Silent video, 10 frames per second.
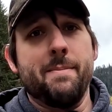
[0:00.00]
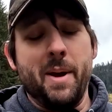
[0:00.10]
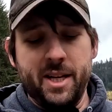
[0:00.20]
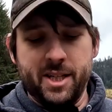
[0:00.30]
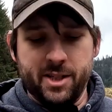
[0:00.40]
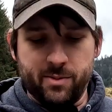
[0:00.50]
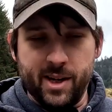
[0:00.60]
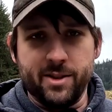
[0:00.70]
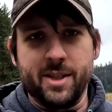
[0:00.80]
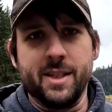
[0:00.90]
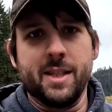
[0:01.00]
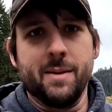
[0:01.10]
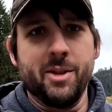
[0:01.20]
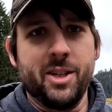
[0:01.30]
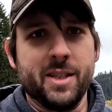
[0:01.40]
basis rail
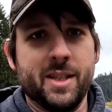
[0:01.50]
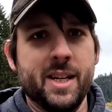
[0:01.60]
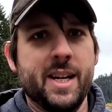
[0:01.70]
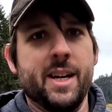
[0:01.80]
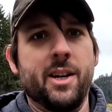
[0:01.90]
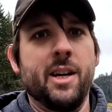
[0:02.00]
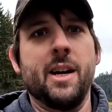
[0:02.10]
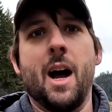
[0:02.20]
system you can see here.